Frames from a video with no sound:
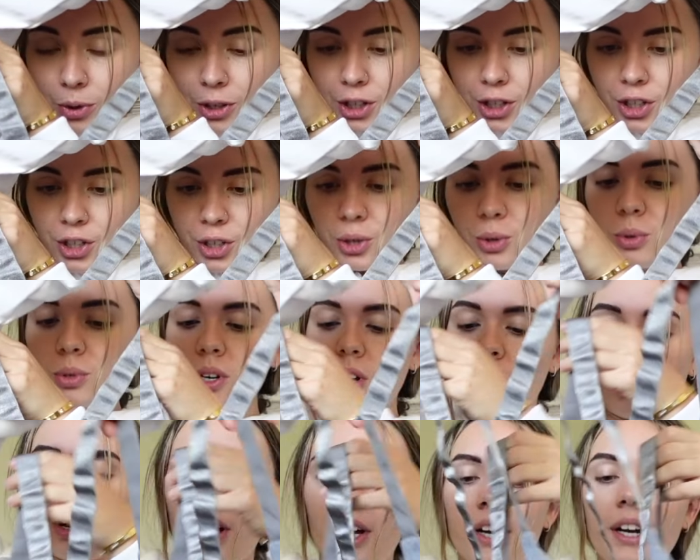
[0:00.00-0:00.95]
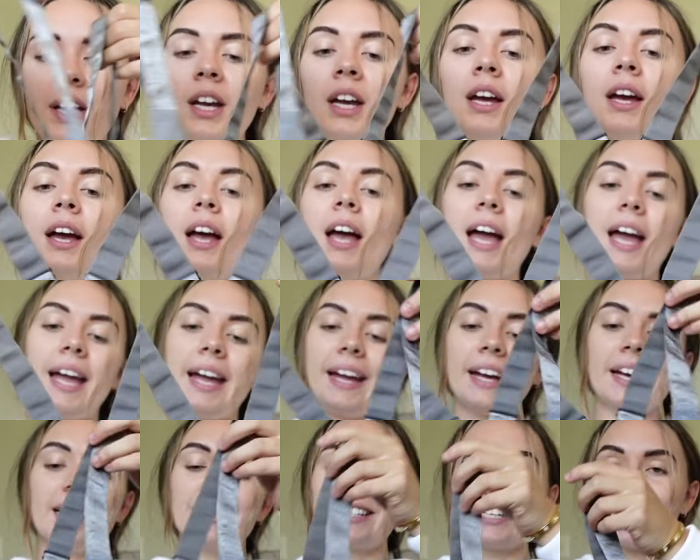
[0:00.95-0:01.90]
cute on,
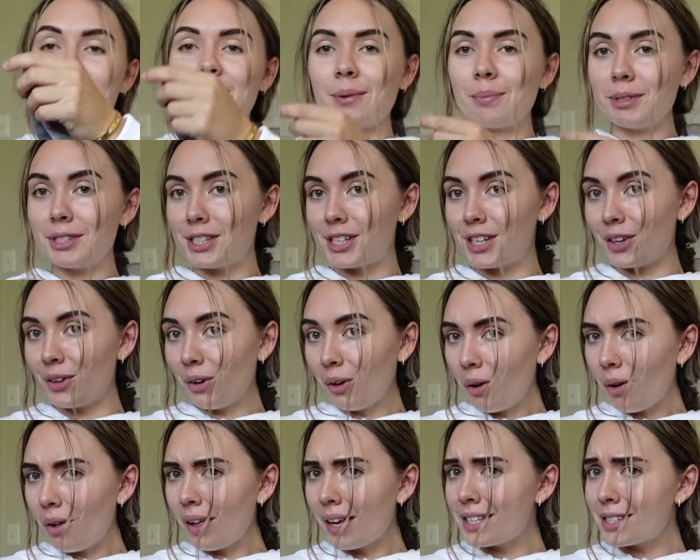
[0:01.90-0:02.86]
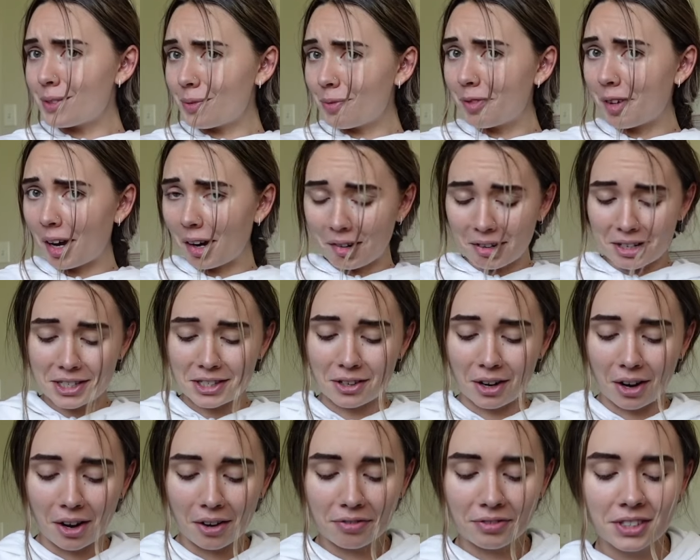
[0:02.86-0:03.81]
and the material is very
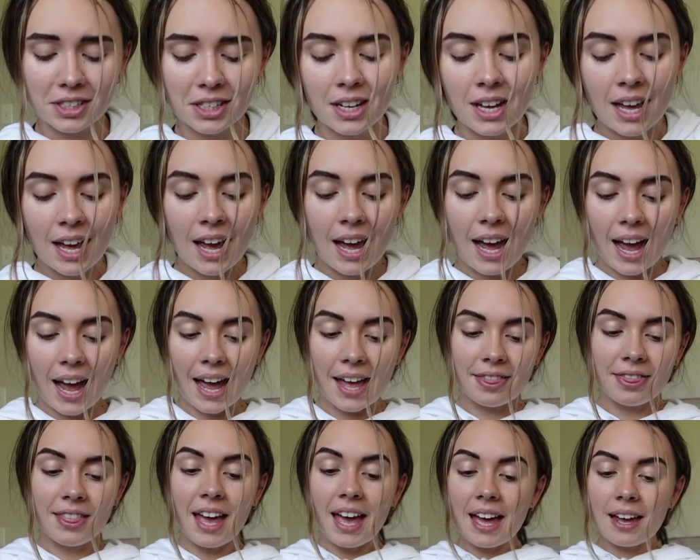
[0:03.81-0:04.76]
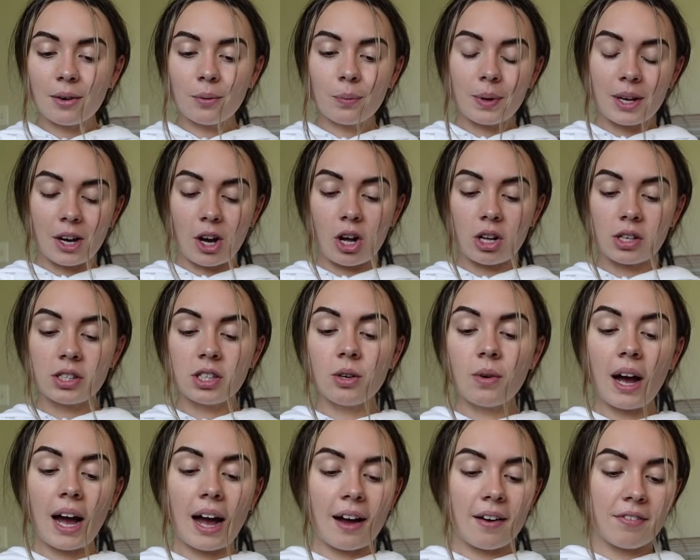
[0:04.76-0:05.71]
soft. And then we also
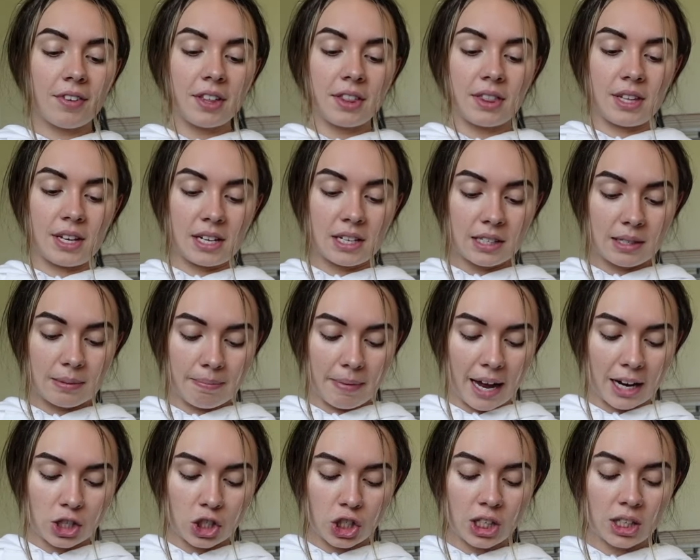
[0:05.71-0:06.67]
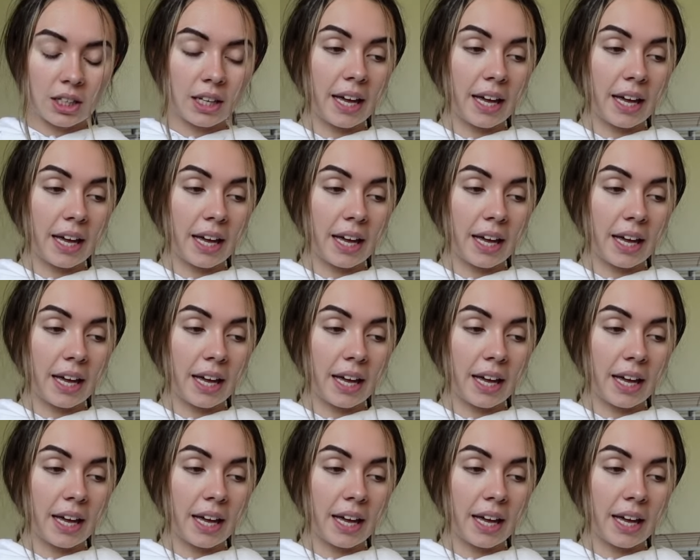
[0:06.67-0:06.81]
have these matching